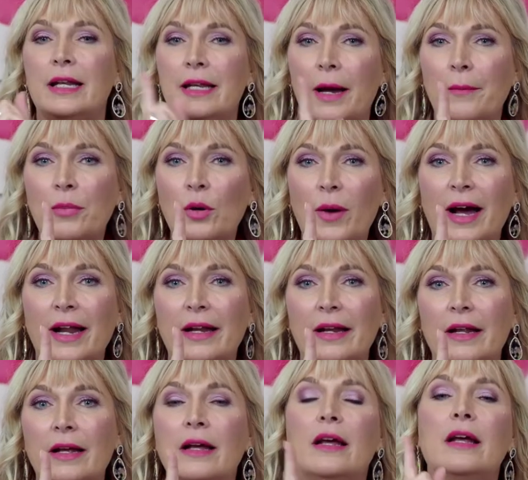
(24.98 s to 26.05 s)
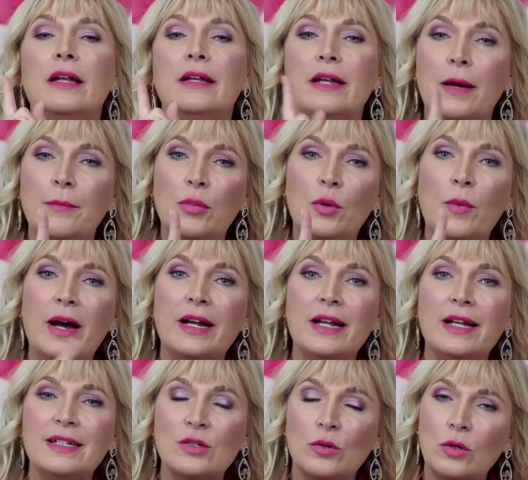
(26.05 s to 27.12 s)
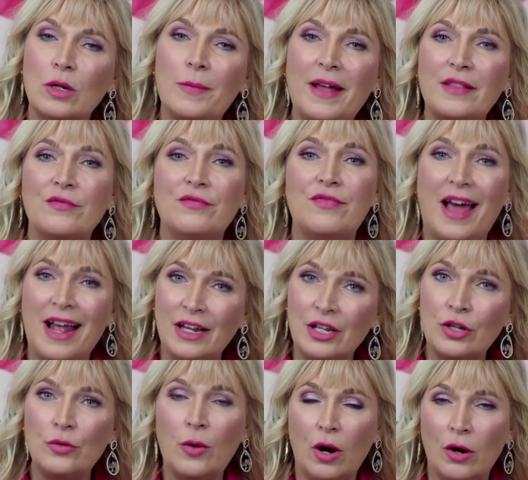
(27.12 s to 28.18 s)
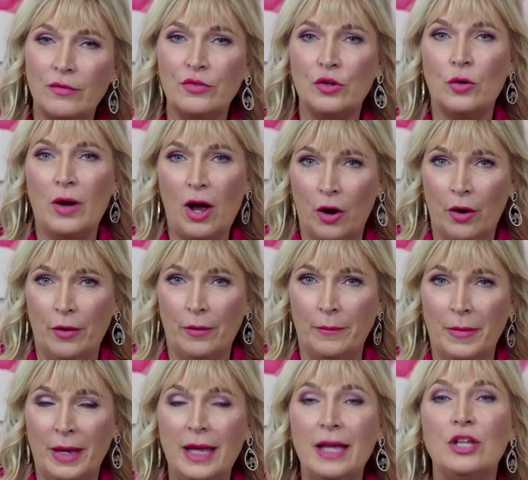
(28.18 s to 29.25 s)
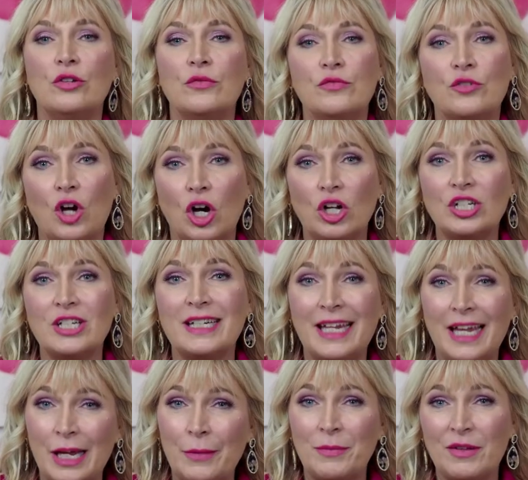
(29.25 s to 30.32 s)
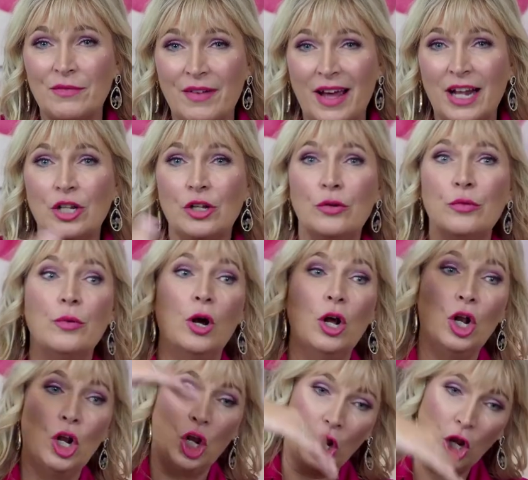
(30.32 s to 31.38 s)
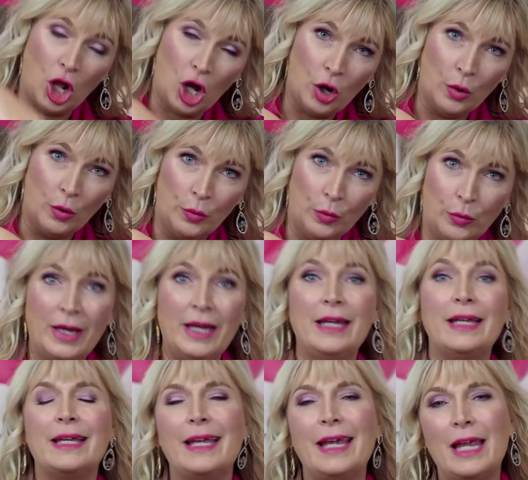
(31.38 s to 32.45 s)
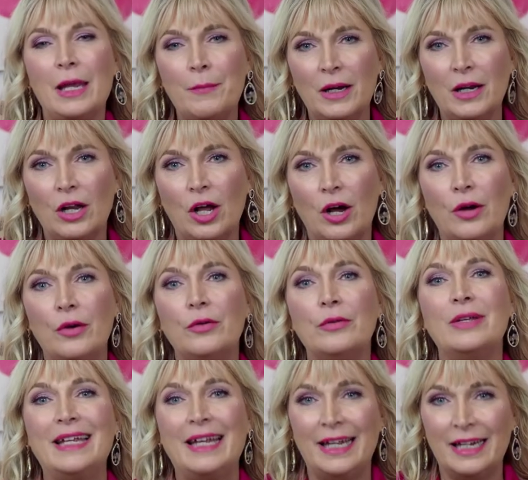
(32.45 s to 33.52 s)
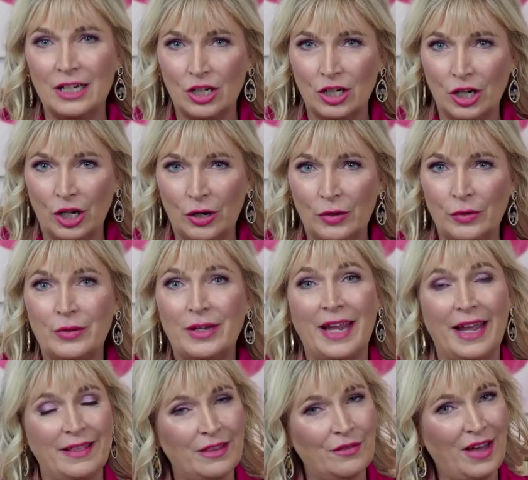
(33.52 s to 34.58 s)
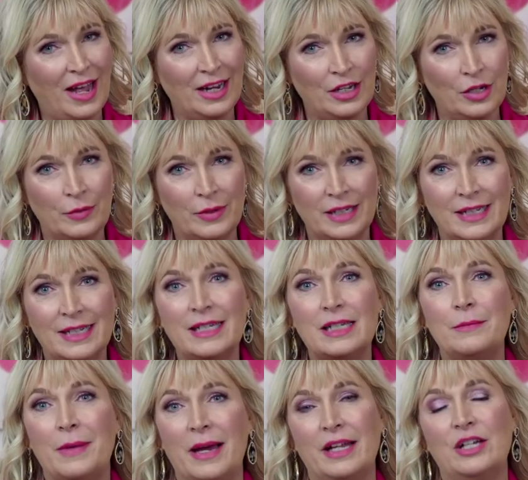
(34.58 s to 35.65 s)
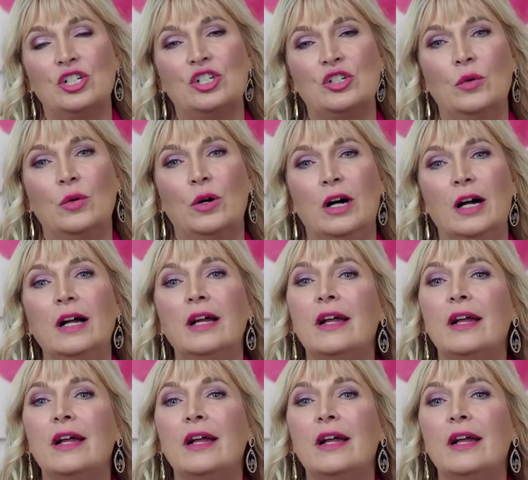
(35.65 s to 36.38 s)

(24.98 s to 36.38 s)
Number one. Number one is all about the value of your home. You've got to keep the value low keep it low, get it low, get the valuers to make sure